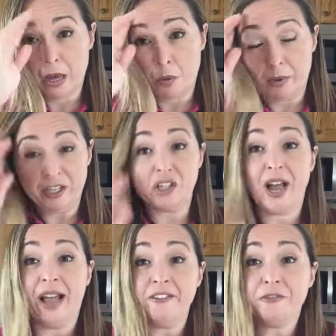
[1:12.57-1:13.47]
which
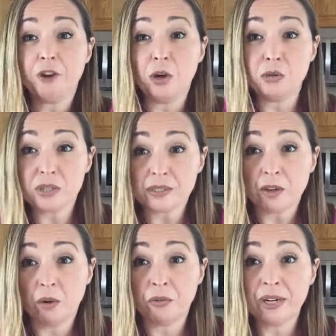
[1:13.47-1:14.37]
I froze
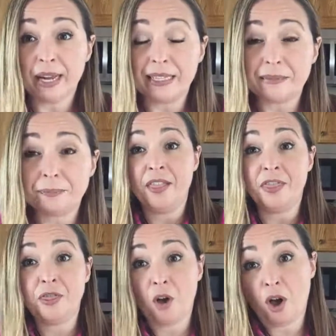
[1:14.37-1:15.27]
overnight and
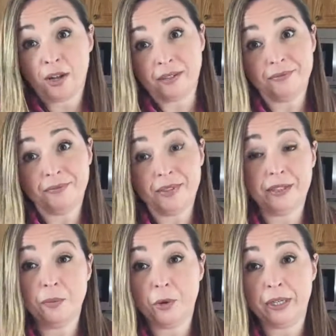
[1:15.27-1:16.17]
thawed
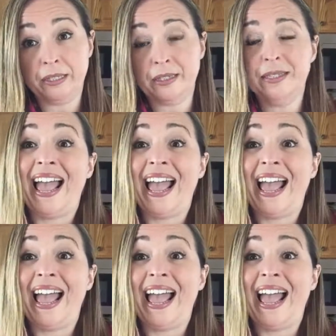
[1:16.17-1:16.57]
in the morning.